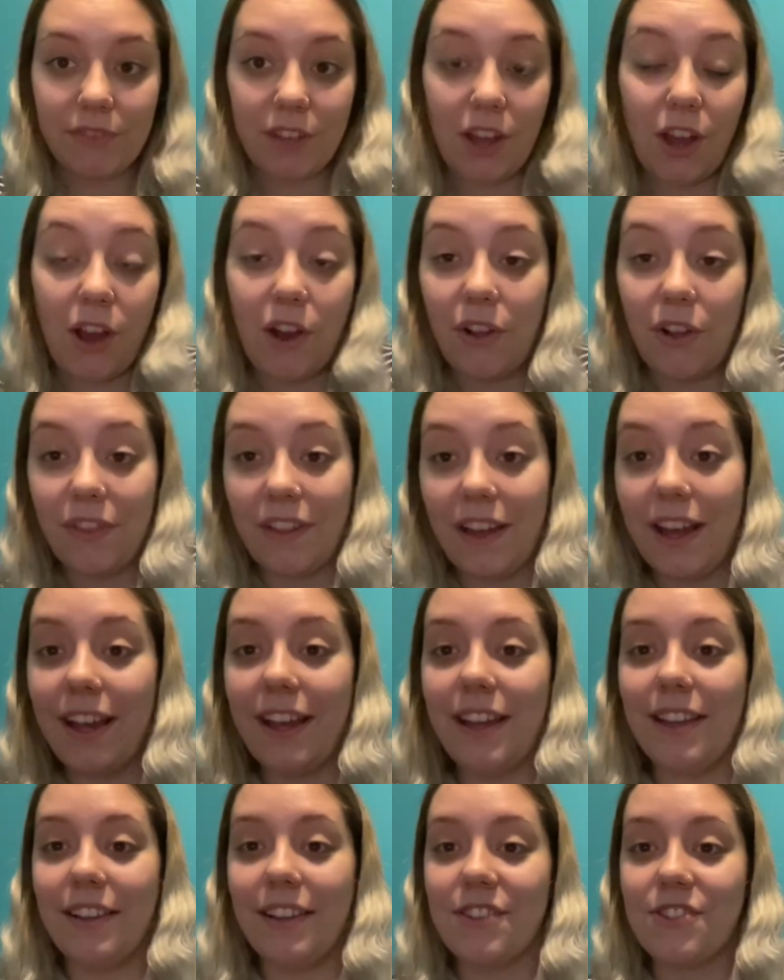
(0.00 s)
all
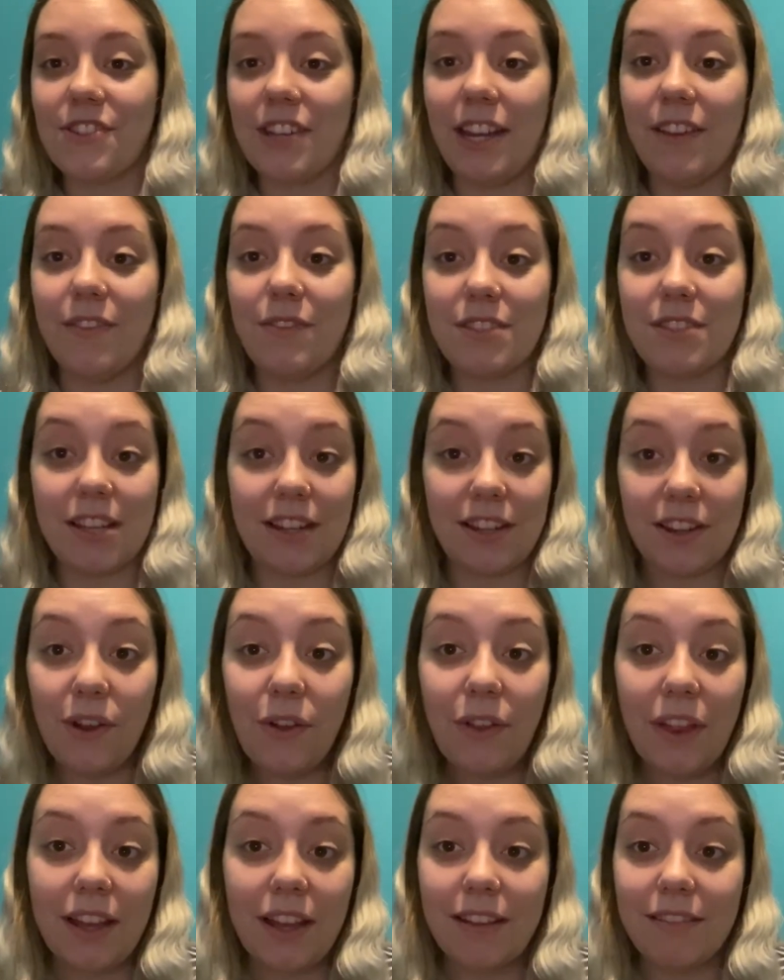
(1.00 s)
that, and just kind of was like, no,
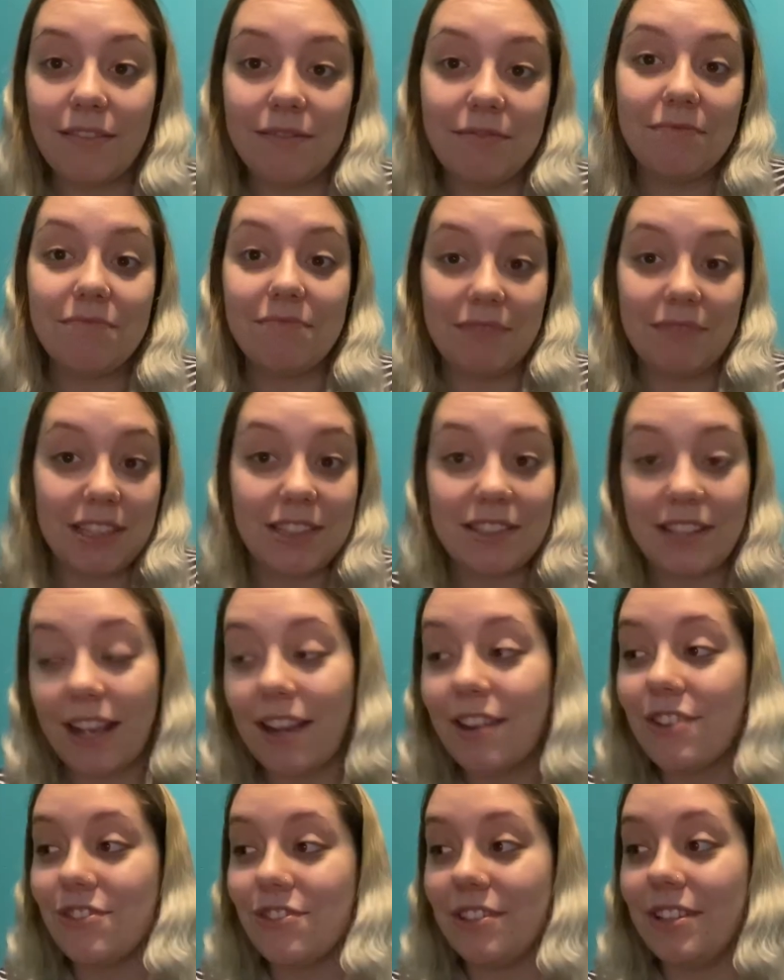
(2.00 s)
like it's
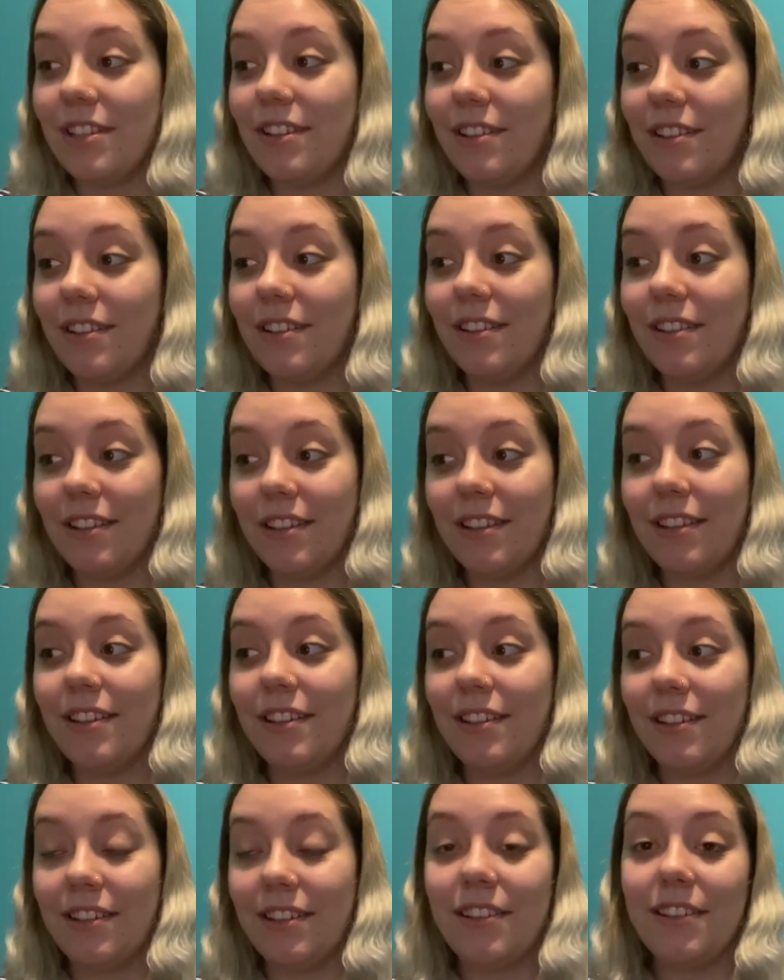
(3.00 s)
actually
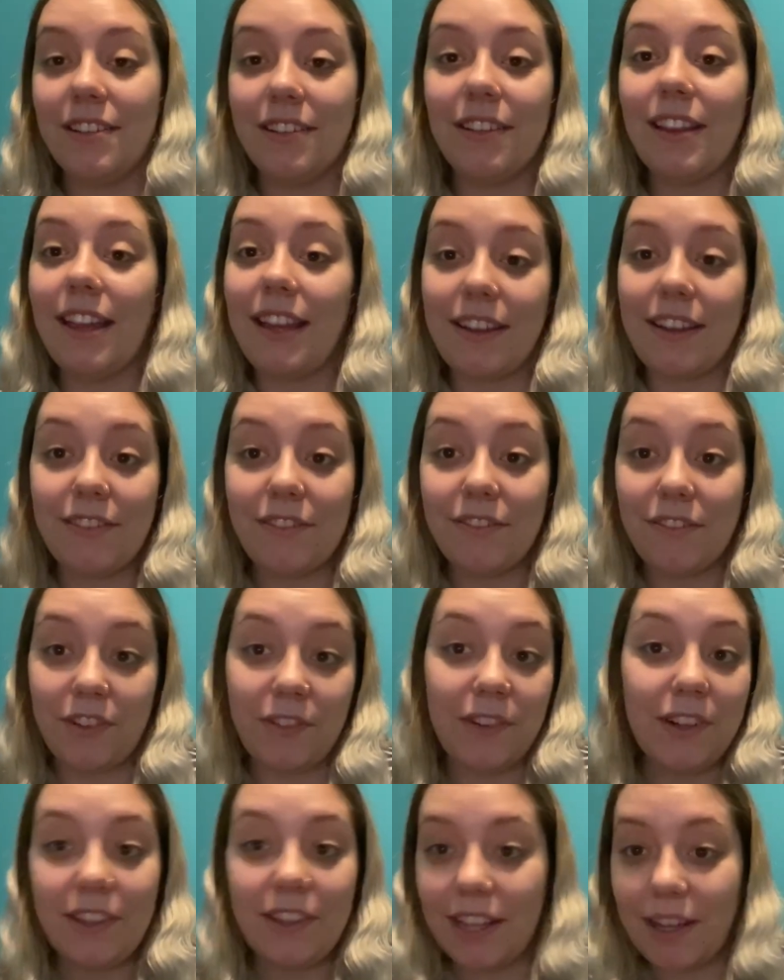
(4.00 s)
like for
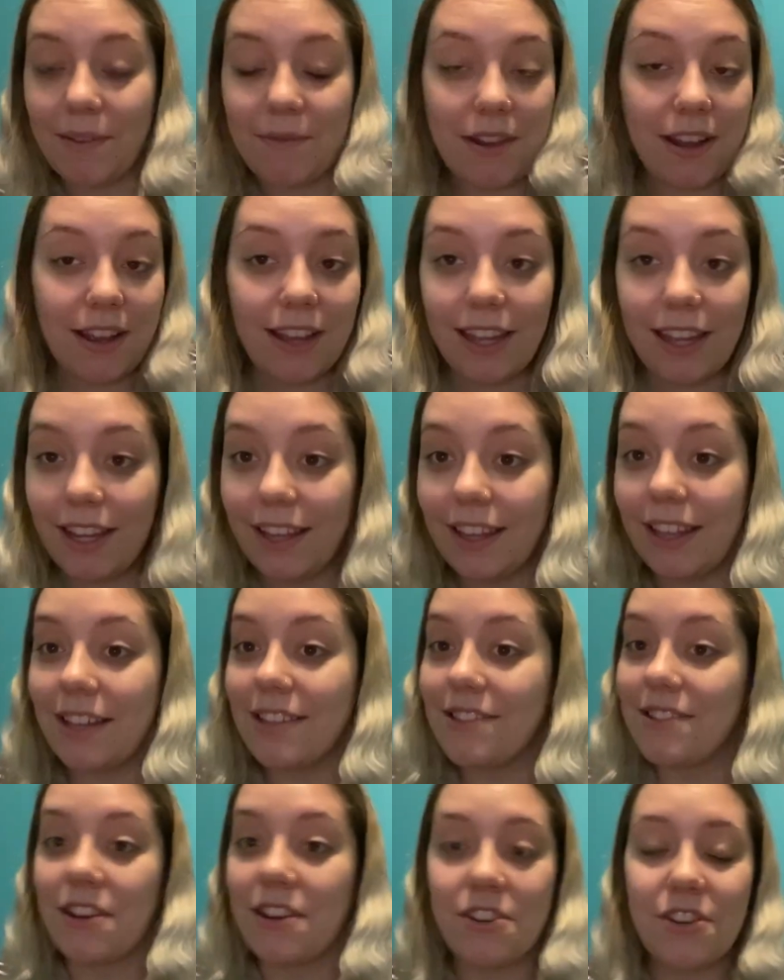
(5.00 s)
real, like I'm not kidding, like
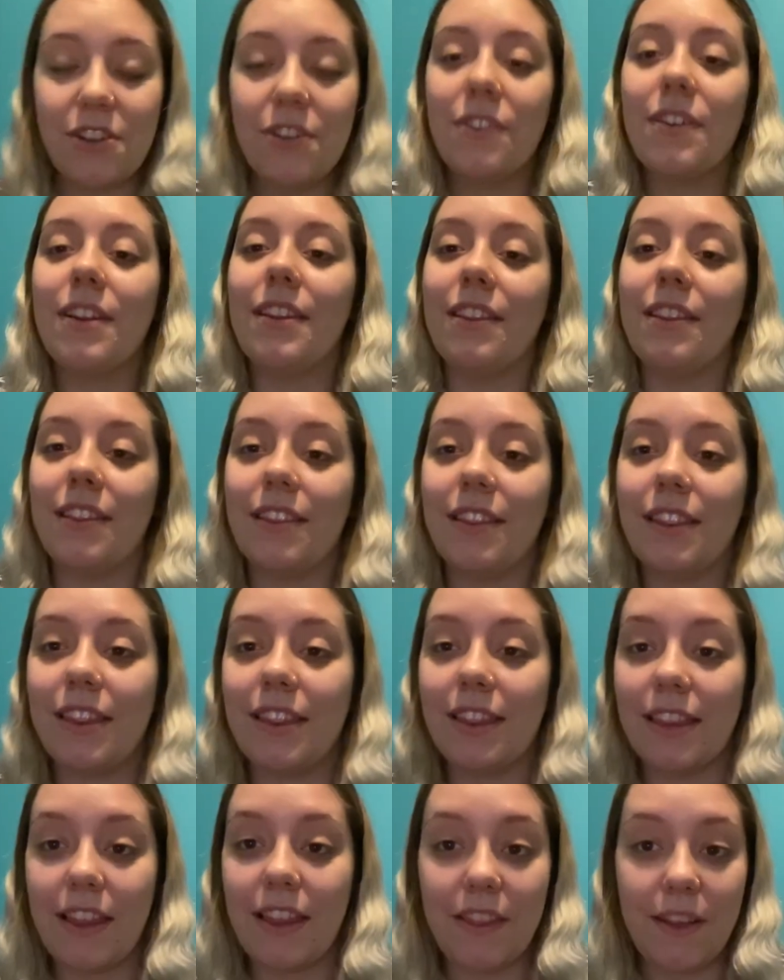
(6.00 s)
it's not a joke. And
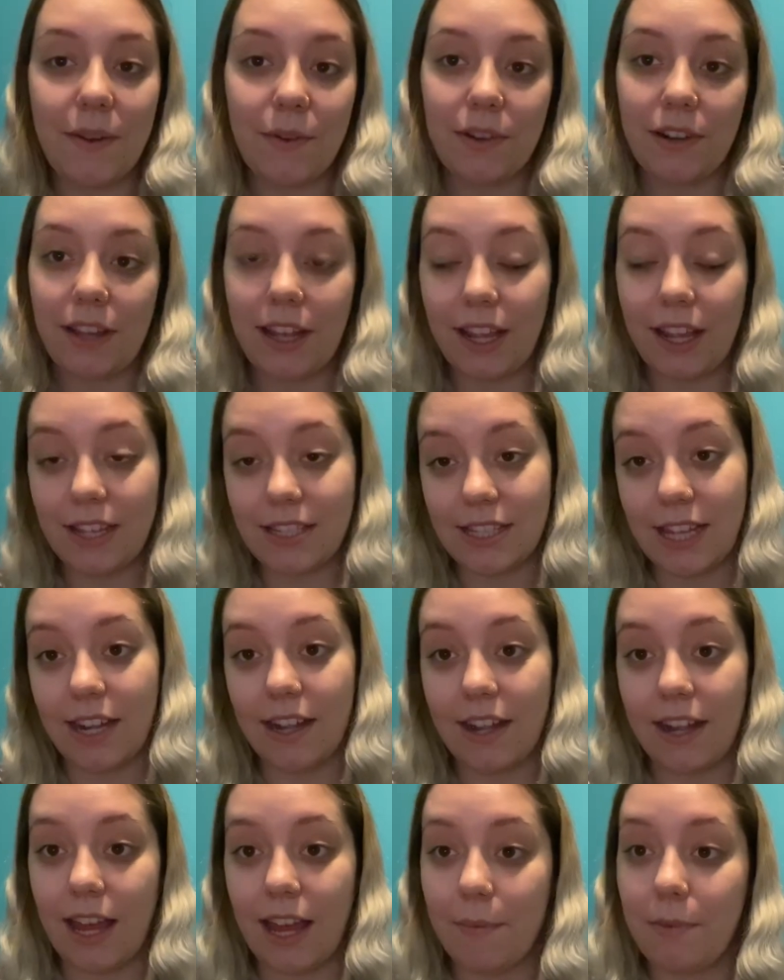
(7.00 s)
then they were like excited
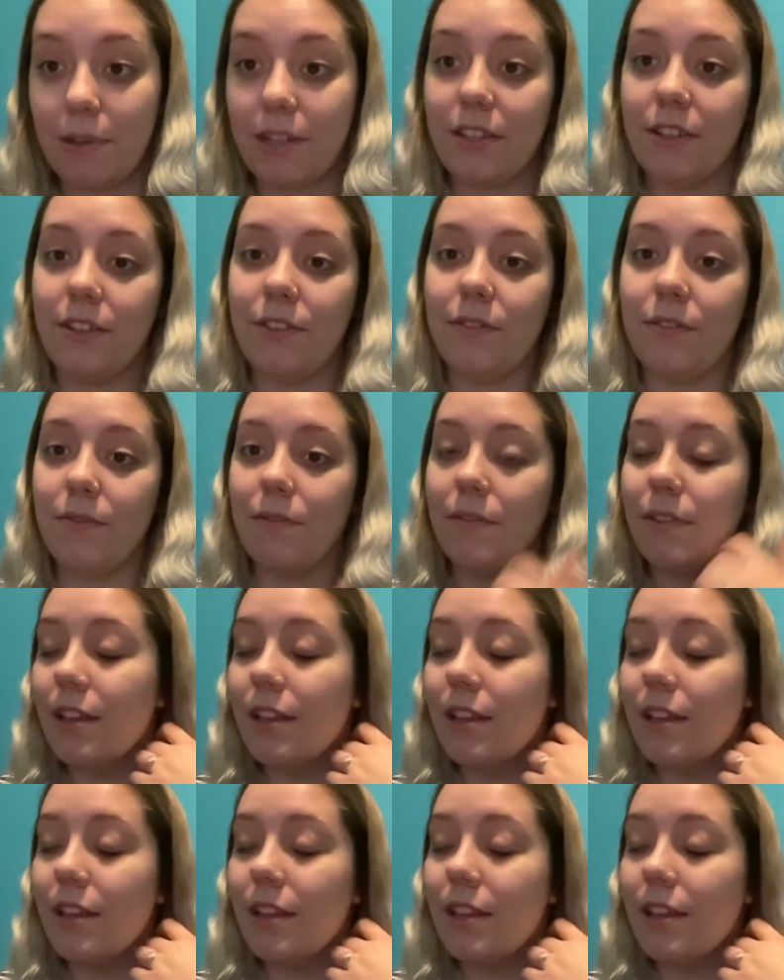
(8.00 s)
and happy too, and